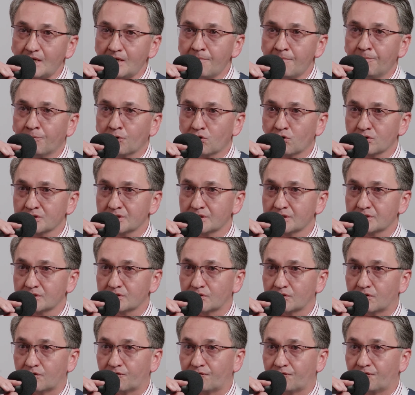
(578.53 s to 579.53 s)
process
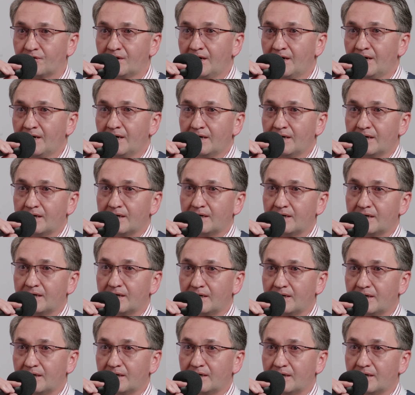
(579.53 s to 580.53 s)
of
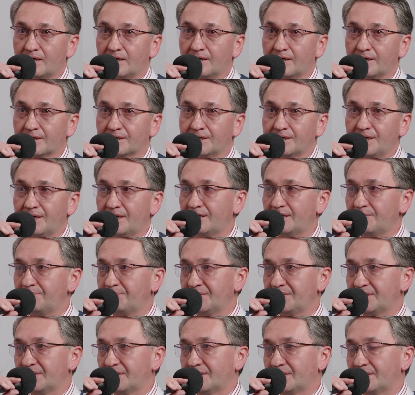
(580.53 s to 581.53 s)
KAP,
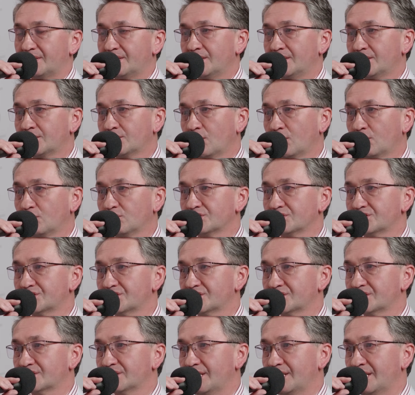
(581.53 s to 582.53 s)

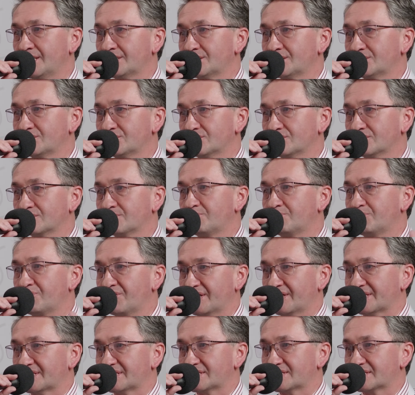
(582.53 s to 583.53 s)
knowledge, attitude,
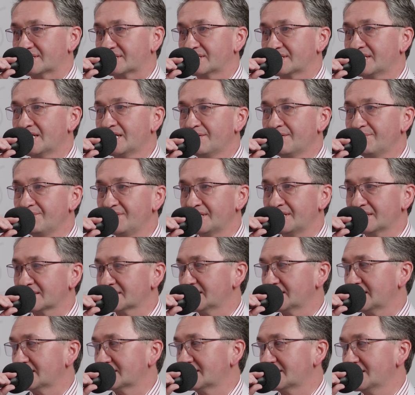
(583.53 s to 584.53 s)
practice, meaning
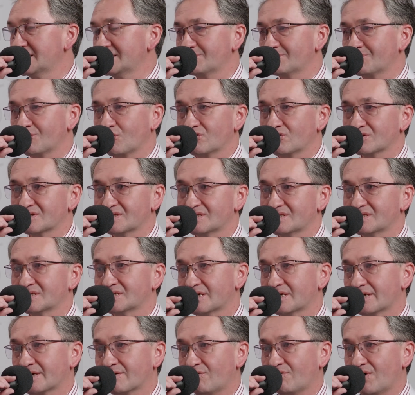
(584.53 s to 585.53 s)
that this process
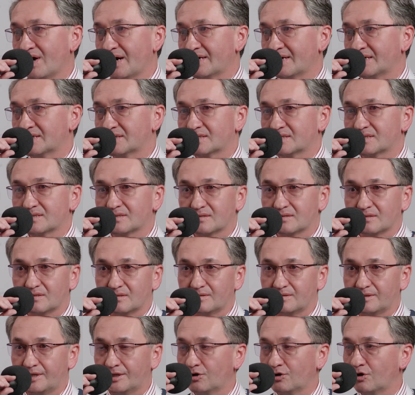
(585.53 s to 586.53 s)
required
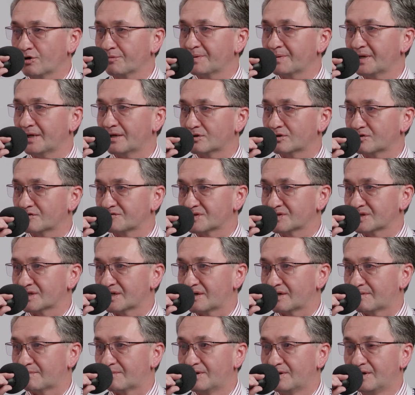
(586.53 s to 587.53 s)
a long period of
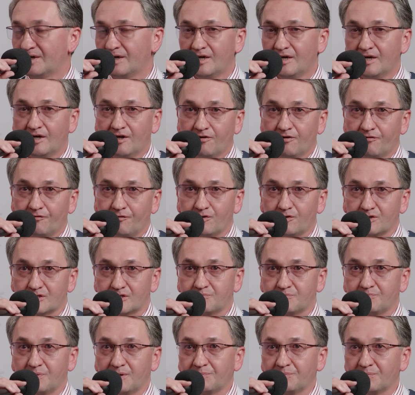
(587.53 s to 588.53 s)
time.
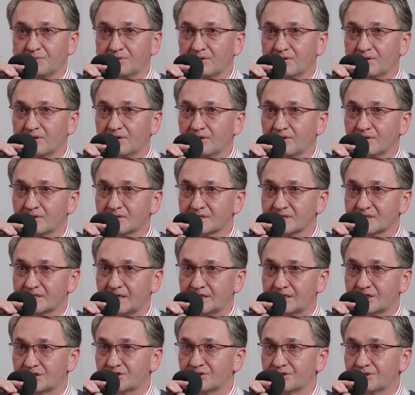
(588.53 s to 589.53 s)
First, people
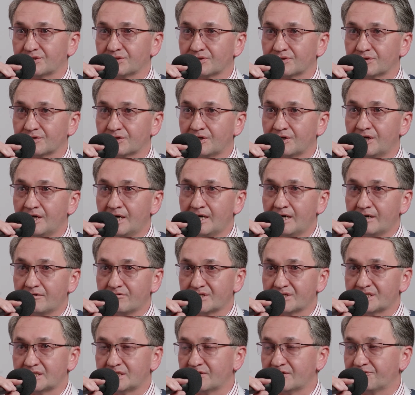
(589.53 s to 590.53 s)
started to
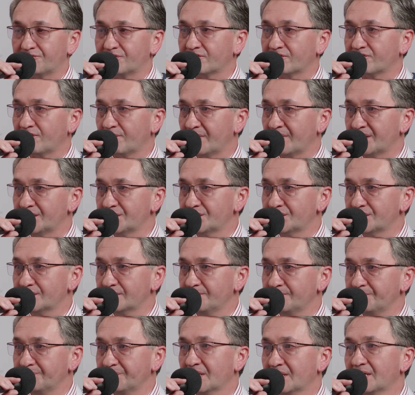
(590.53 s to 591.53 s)
receive
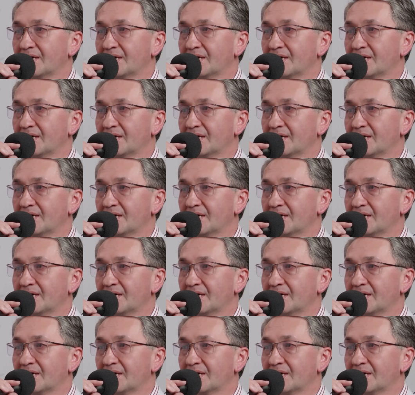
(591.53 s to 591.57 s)
information,